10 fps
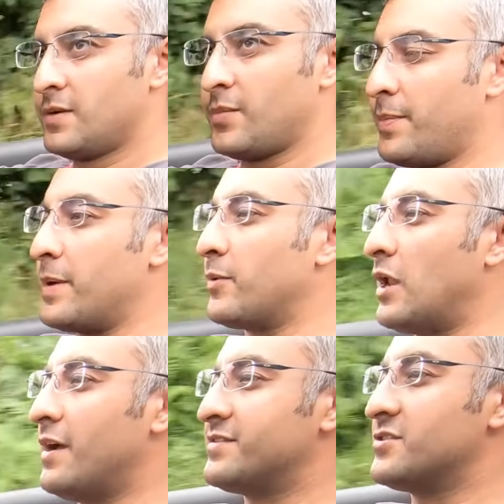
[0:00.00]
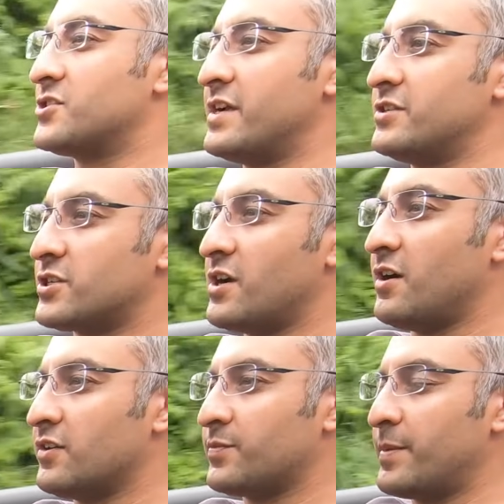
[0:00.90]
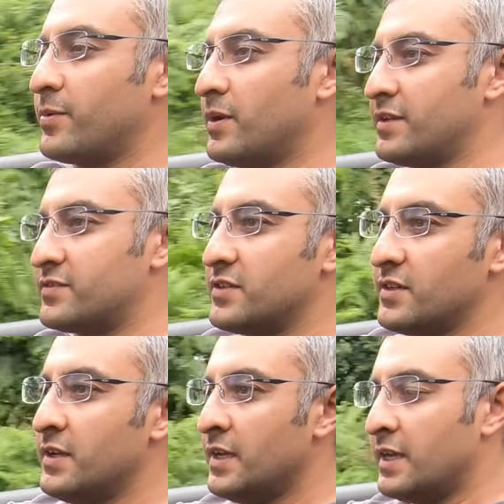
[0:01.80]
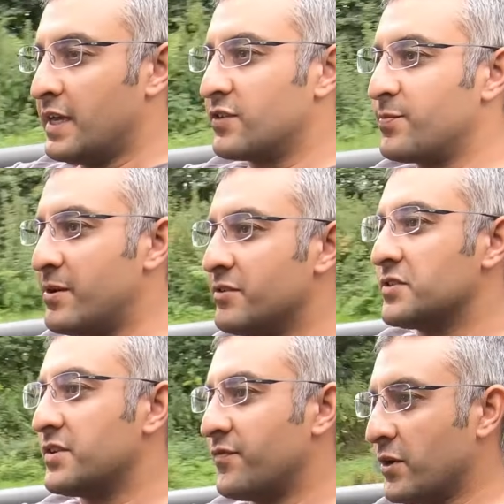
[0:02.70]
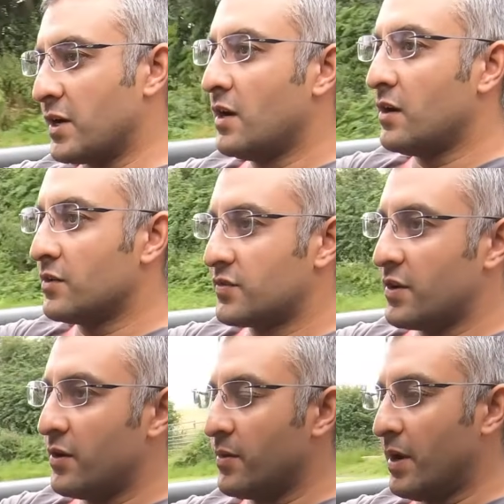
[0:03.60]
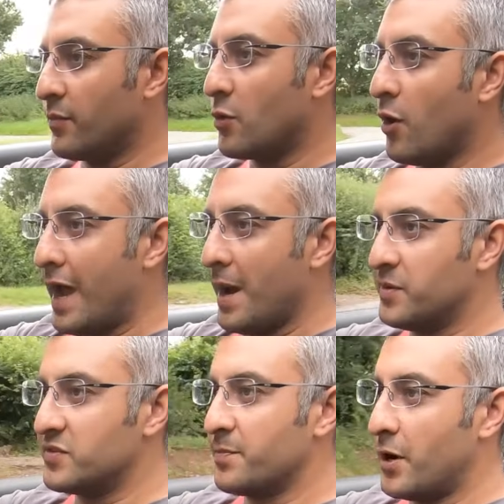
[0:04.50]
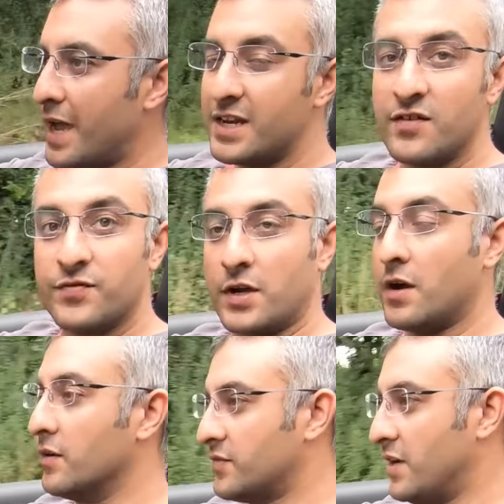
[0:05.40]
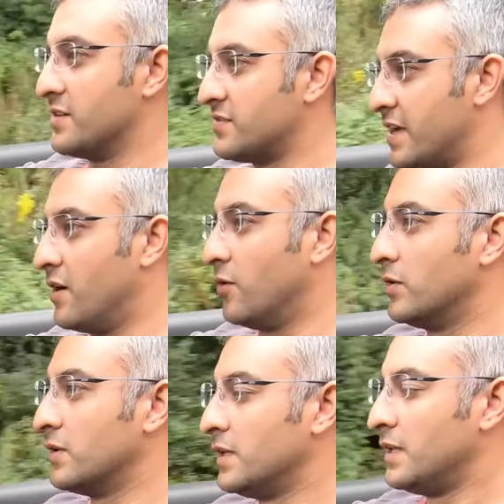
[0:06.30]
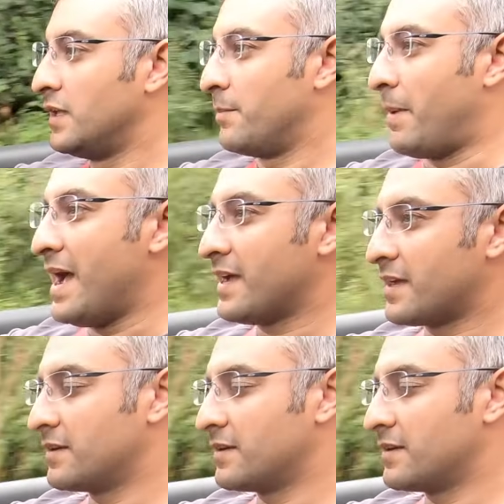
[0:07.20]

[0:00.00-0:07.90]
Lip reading: But people like to change cars, people like to experience different cars, so I'm quite happy to buy any of the cars that I sell back.